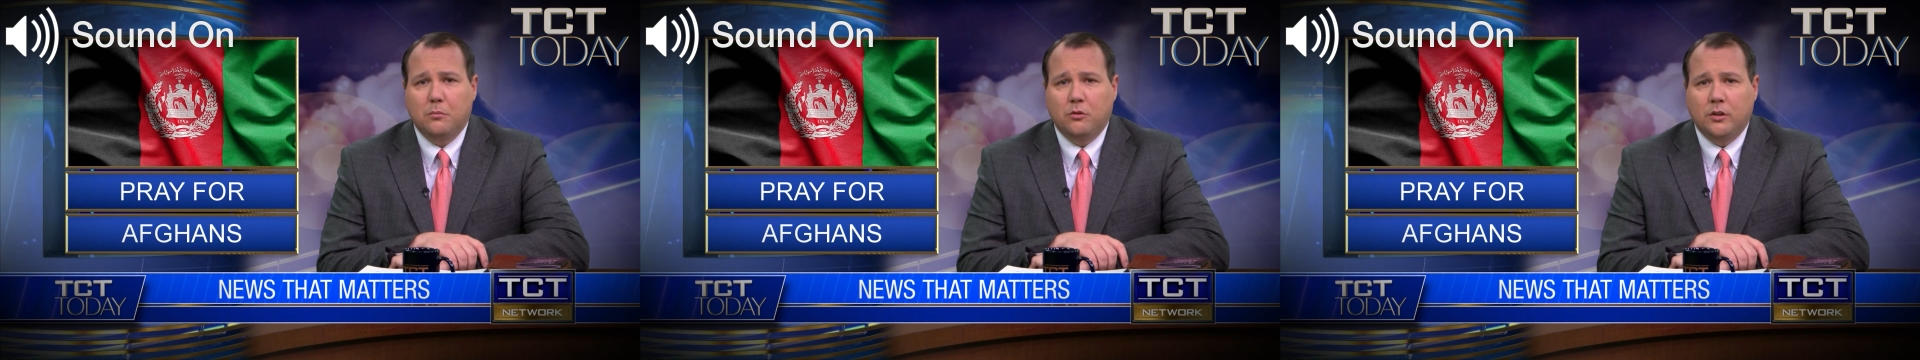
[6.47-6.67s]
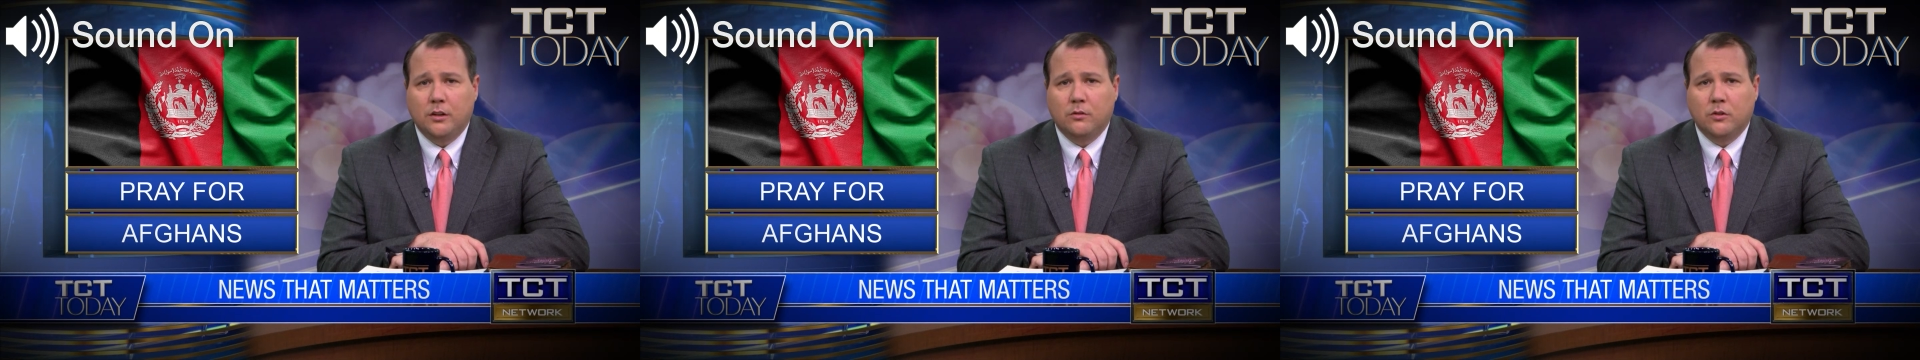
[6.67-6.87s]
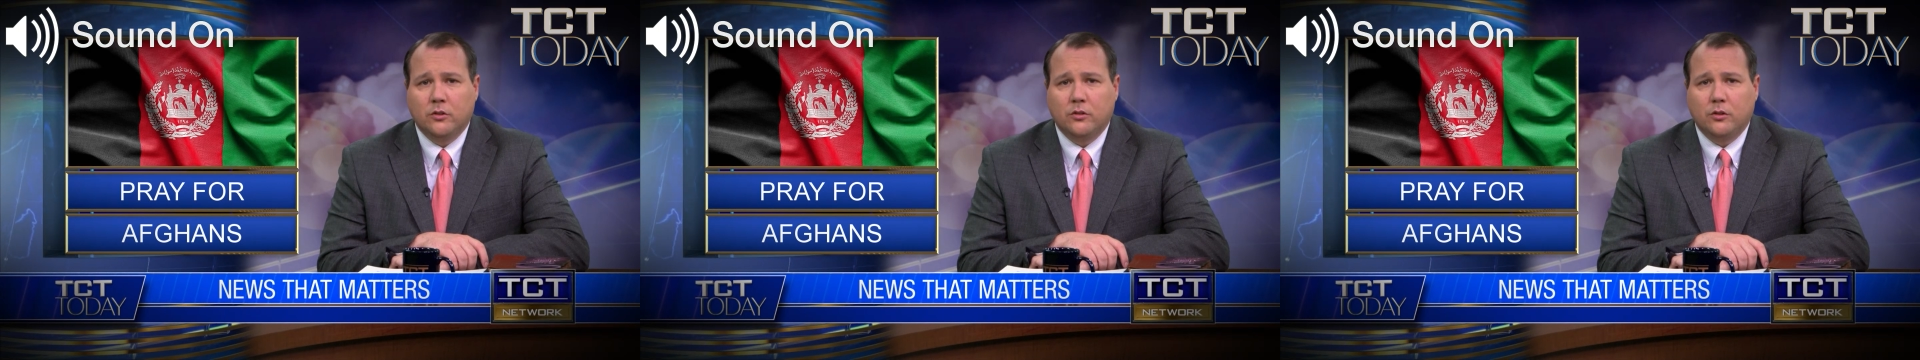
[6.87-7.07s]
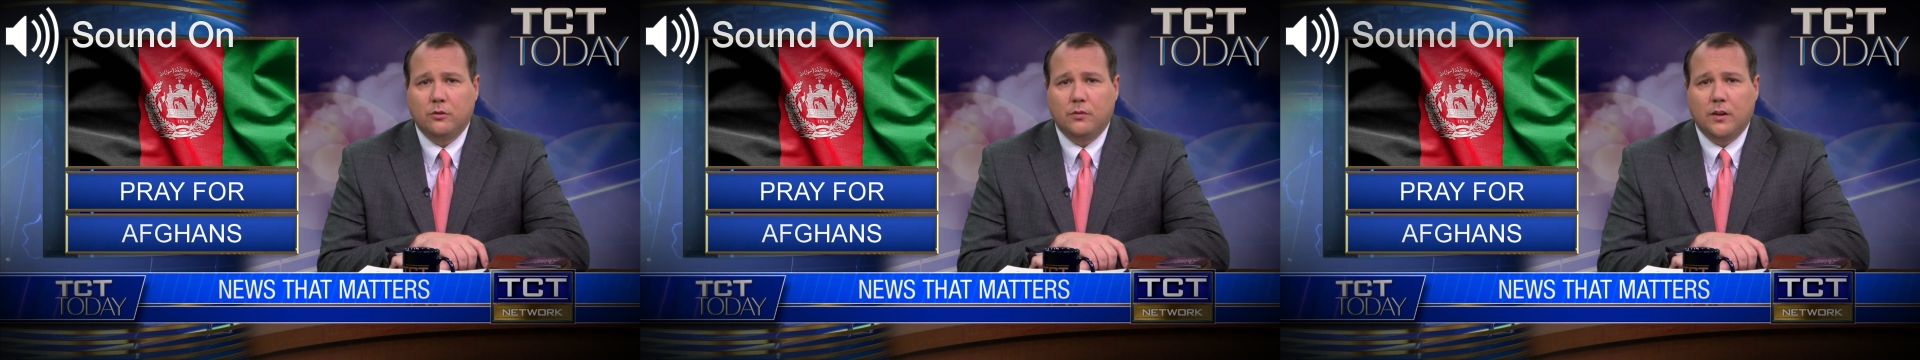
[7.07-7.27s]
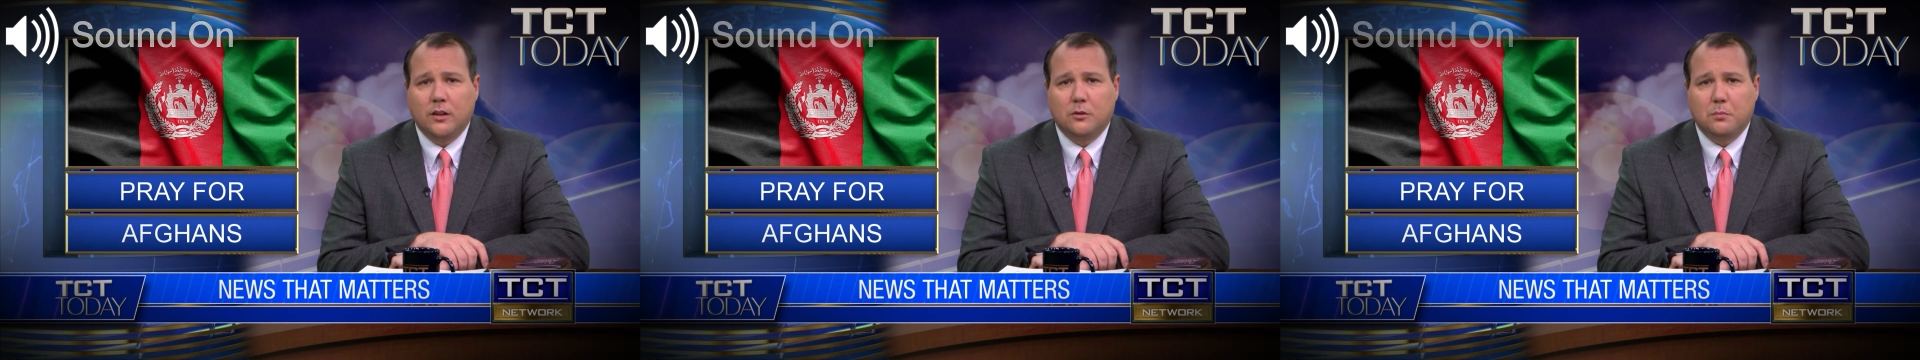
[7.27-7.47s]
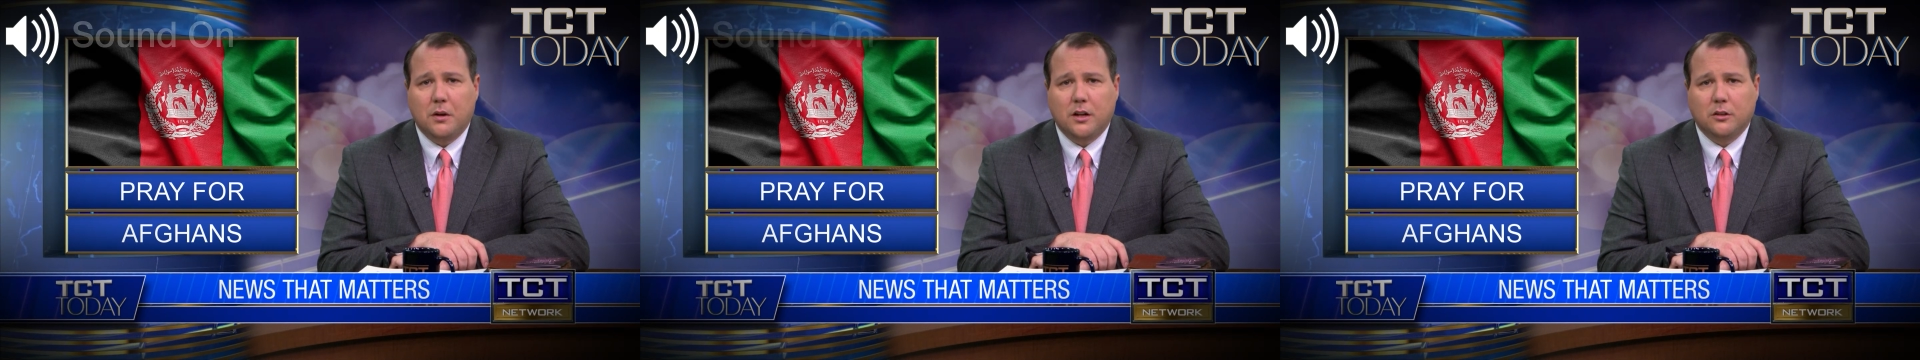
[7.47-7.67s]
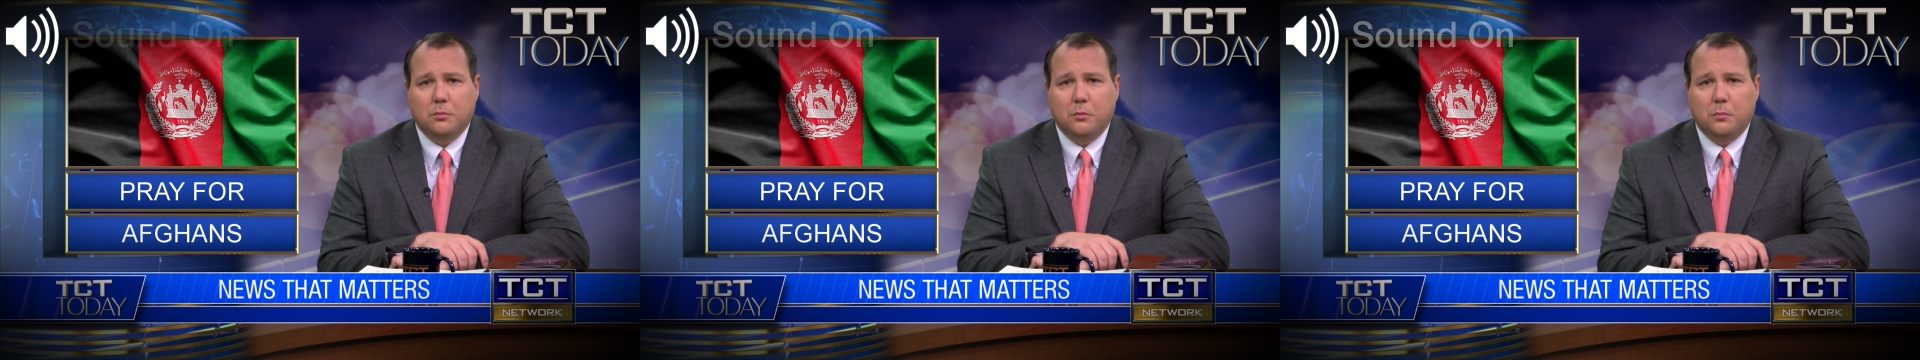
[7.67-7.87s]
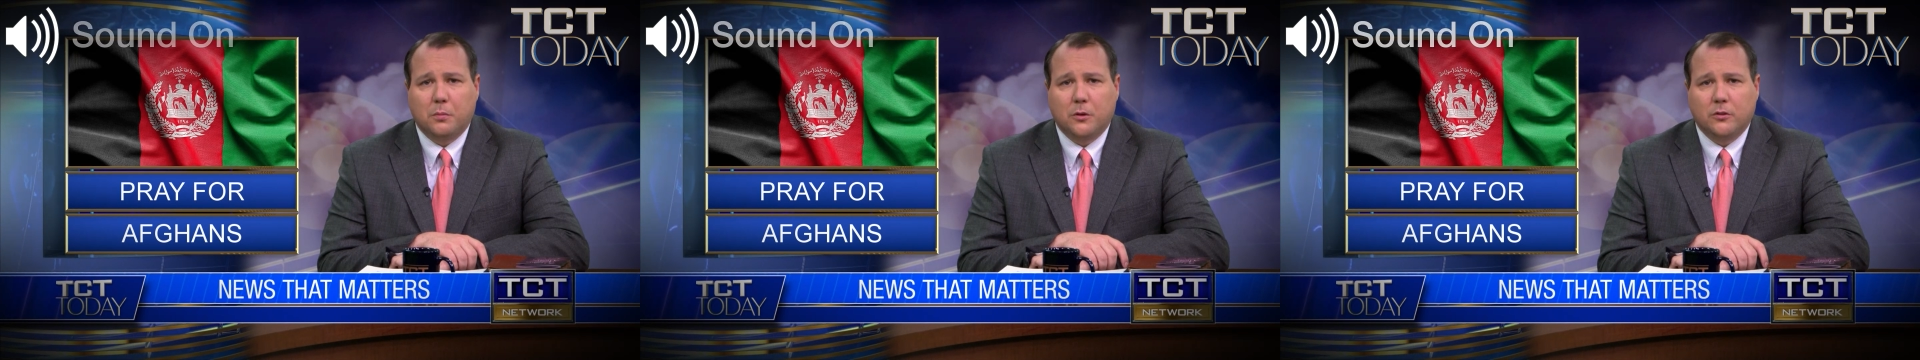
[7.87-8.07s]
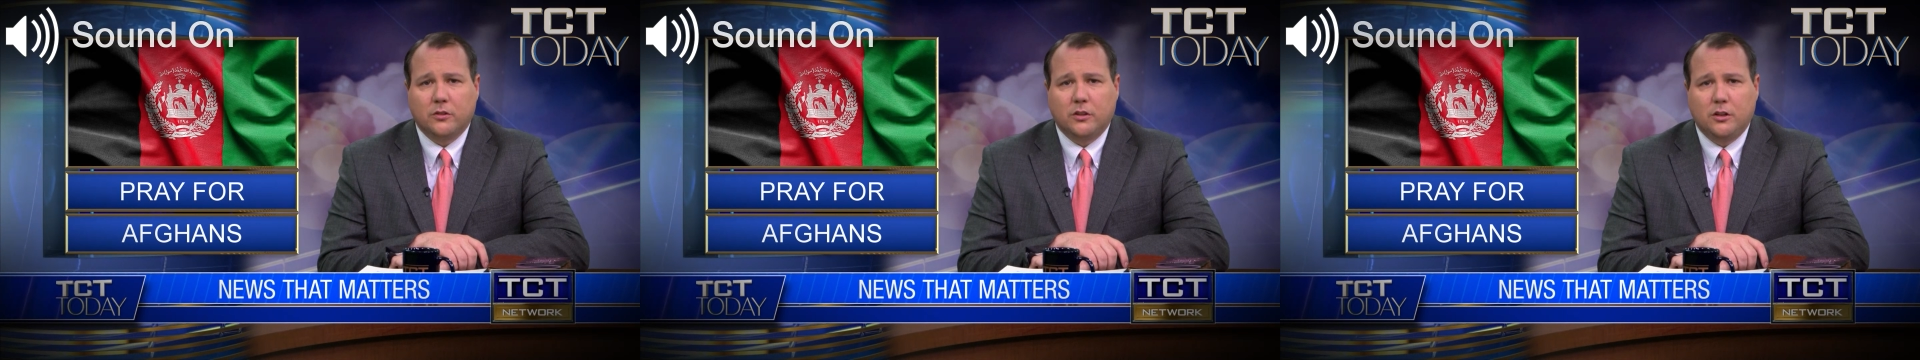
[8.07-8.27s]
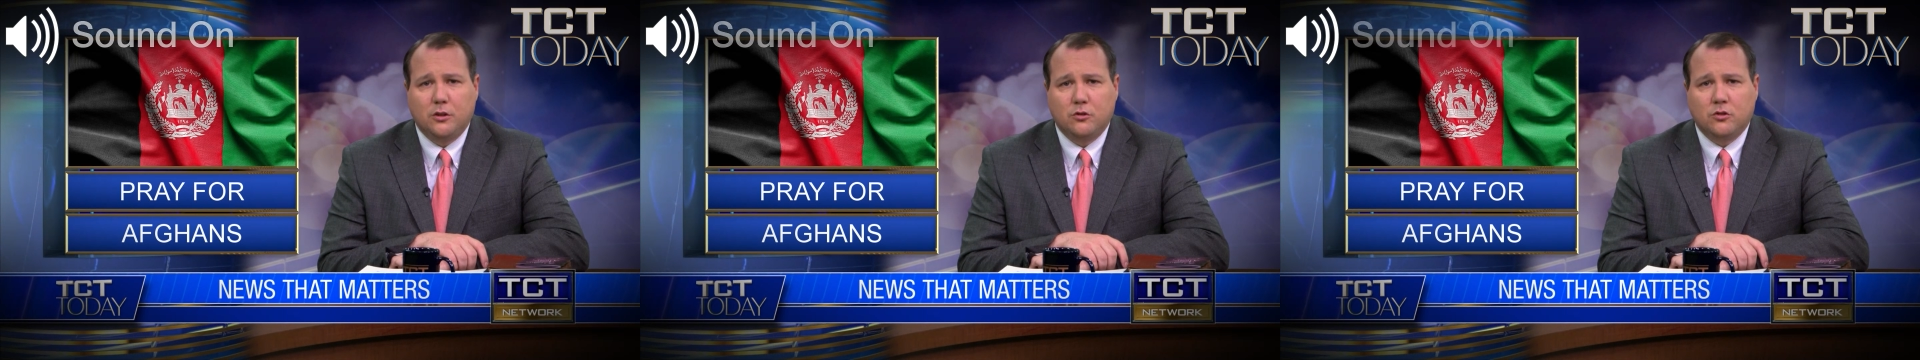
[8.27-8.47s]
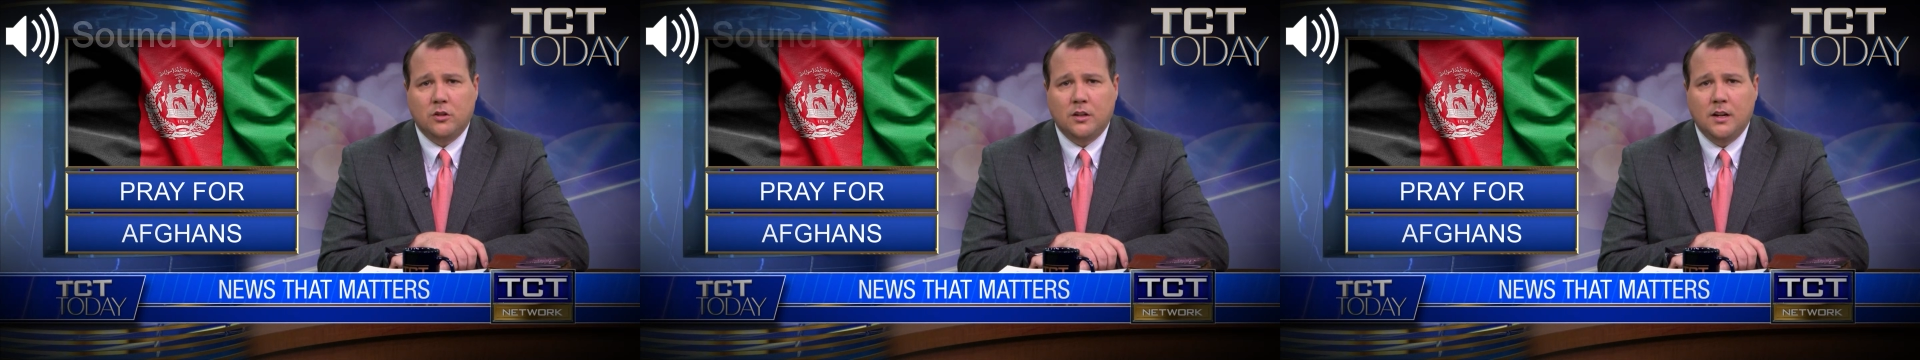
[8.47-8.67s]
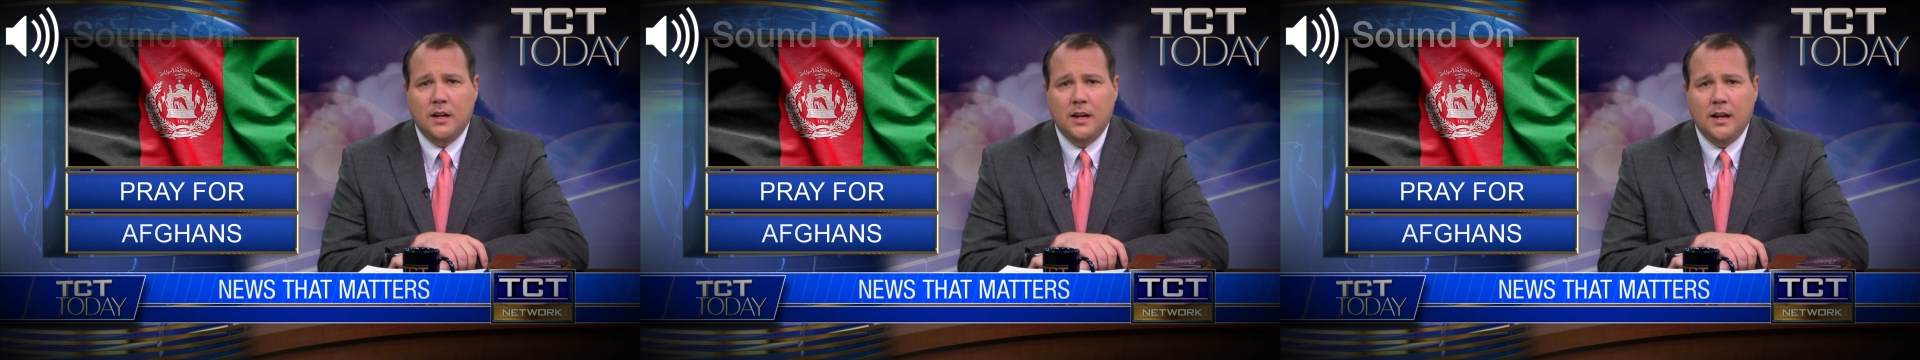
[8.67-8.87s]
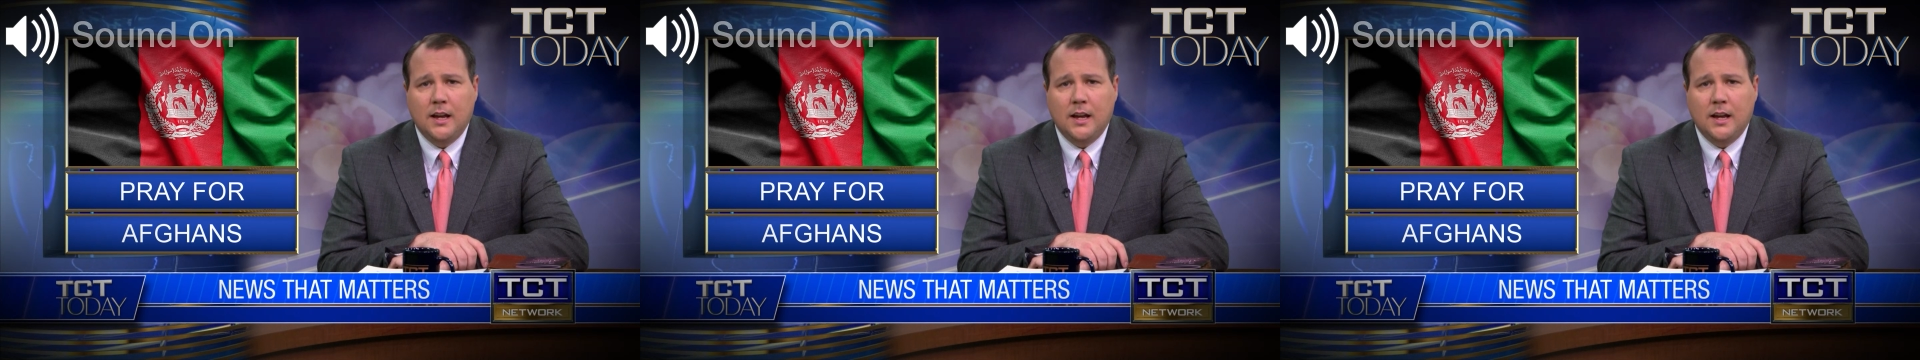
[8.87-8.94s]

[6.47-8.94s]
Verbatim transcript: believers who face possible persecution